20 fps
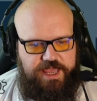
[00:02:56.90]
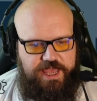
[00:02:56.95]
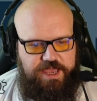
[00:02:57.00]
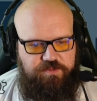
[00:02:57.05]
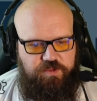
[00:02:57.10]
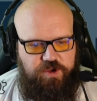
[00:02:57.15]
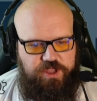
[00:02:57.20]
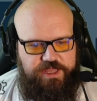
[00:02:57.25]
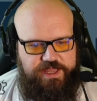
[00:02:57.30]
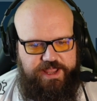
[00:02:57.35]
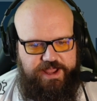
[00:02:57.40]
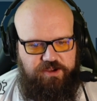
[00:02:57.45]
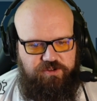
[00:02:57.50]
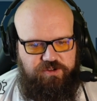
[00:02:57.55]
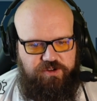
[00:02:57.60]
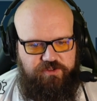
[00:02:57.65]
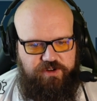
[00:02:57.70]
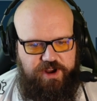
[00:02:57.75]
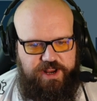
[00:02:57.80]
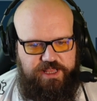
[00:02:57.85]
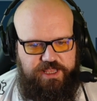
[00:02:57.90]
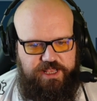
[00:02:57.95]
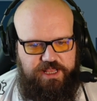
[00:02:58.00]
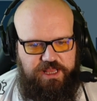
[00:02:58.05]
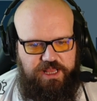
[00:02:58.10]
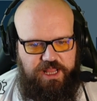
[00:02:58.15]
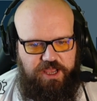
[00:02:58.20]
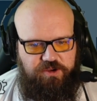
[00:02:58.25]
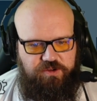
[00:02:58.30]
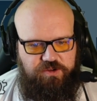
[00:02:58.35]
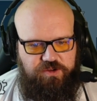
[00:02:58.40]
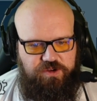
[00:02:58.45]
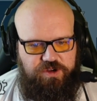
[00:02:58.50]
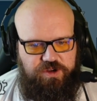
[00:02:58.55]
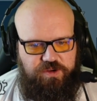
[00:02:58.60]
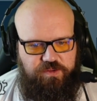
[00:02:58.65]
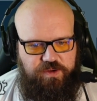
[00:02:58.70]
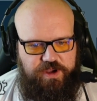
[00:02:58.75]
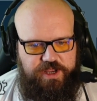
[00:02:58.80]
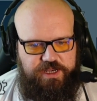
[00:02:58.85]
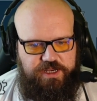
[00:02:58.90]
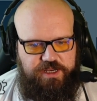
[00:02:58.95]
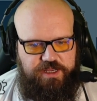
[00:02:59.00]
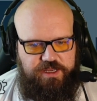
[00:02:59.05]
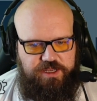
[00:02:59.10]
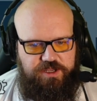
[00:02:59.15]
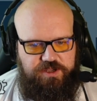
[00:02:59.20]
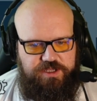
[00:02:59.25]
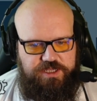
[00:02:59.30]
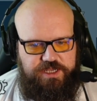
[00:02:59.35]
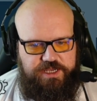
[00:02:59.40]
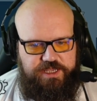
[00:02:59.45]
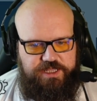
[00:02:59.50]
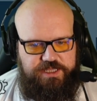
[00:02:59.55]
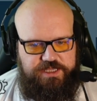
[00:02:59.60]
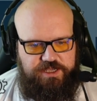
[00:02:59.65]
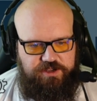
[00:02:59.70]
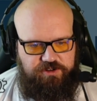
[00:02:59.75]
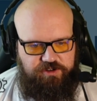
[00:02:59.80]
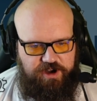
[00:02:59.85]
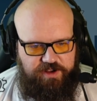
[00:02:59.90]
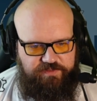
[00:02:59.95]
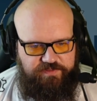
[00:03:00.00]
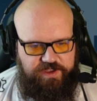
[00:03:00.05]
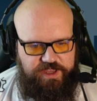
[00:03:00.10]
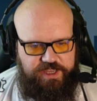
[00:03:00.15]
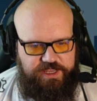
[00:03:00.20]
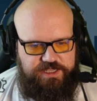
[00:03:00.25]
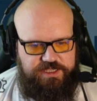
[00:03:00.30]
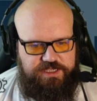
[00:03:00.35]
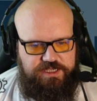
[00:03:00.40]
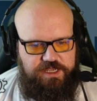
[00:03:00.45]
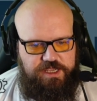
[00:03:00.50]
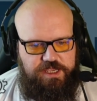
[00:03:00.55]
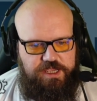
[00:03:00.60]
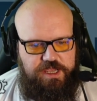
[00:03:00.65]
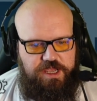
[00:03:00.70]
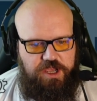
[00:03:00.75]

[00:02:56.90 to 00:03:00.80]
Game will now correctly load when using Intel graphics.